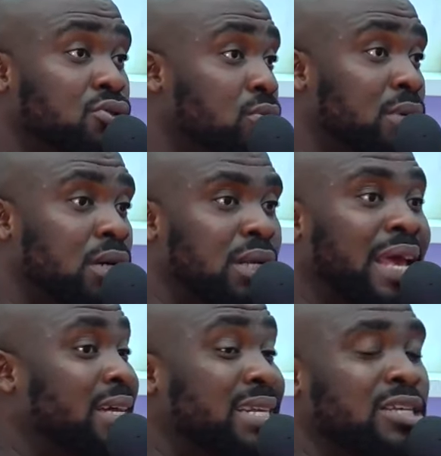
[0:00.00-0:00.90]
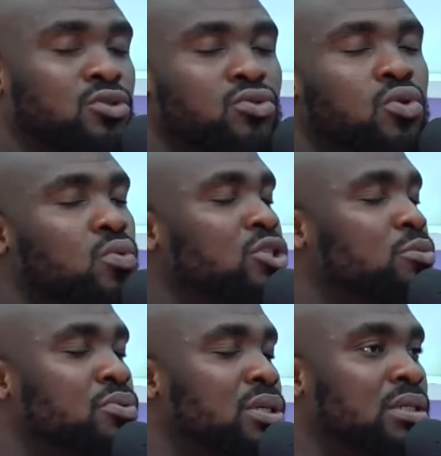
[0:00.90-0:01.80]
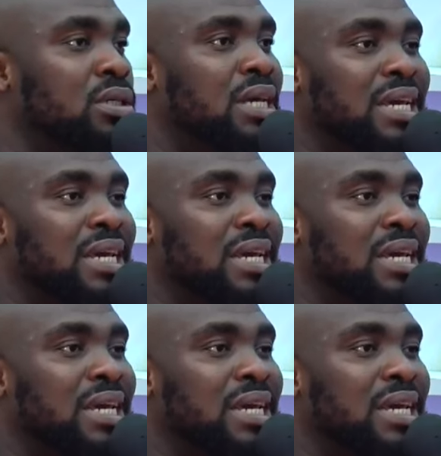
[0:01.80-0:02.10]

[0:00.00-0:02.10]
trauma. Like, Absolutely. there's no way to put it.